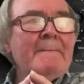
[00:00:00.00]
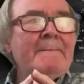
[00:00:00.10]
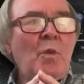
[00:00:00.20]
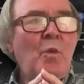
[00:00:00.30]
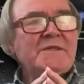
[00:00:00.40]

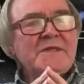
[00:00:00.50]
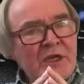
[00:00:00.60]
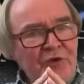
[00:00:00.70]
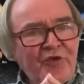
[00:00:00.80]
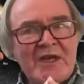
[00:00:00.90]
But what is
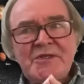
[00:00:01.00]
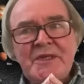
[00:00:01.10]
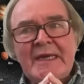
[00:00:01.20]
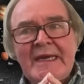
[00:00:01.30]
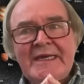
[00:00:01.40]

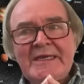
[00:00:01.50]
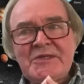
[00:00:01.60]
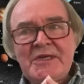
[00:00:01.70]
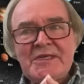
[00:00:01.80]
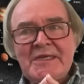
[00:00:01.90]
interesting
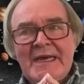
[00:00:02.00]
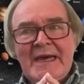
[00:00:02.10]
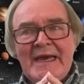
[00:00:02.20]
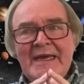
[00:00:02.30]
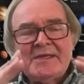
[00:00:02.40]
is that
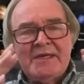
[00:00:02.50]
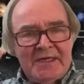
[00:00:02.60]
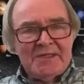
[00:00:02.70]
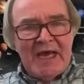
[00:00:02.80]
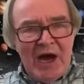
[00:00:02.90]
it
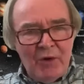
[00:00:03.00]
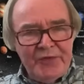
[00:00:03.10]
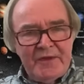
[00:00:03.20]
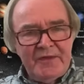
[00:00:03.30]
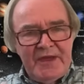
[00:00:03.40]
turns out
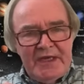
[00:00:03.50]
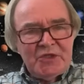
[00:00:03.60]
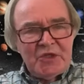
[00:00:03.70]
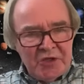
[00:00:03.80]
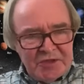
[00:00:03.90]
that
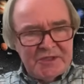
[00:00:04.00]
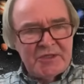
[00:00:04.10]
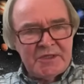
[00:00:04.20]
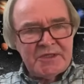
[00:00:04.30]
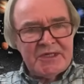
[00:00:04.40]
these
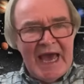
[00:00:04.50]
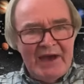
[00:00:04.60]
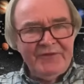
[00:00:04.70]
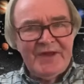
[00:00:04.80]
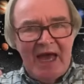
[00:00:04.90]
constants
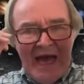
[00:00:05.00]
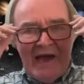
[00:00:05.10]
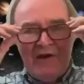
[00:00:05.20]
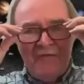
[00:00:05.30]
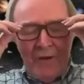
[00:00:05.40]
have to
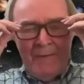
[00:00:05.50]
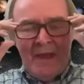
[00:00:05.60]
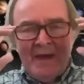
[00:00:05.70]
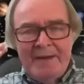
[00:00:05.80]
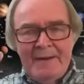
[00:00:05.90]
have
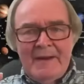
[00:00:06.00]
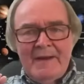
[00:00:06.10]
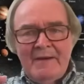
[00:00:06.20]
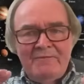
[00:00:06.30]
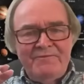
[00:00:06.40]

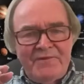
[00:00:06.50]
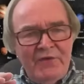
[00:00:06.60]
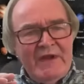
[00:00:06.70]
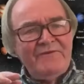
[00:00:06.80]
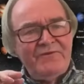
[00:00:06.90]

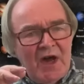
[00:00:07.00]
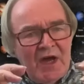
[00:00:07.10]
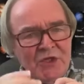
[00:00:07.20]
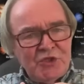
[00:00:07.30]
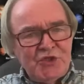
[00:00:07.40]
very
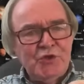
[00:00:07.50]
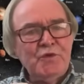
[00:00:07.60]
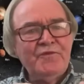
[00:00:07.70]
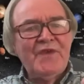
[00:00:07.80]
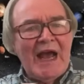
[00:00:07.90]

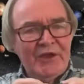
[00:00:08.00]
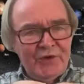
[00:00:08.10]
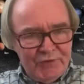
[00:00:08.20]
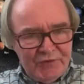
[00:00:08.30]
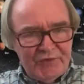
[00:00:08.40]
fine-tuned
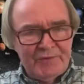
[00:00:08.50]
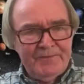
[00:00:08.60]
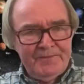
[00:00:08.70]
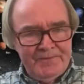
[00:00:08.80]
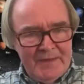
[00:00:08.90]
values
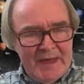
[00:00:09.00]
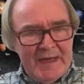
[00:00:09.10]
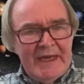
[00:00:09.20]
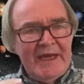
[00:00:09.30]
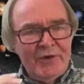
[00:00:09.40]

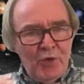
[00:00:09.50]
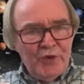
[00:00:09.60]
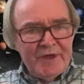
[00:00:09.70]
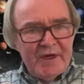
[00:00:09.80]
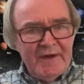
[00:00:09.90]
in
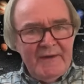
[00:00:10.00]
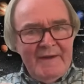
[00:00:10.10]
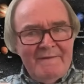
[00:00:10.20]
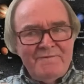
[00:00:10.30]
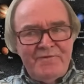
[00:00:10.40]
order
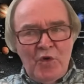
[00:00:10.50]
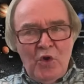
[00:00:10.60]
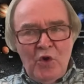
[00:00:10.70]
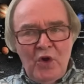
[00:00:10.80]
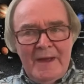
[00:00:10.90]

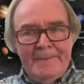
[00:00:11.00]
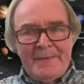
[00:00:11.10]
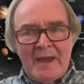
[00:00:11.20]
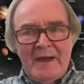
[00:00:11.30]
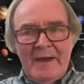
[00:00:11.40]
for
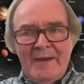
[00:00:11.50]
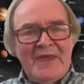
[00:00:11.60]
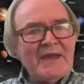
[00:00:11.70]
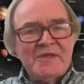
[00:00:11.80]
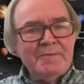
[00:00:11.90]
there to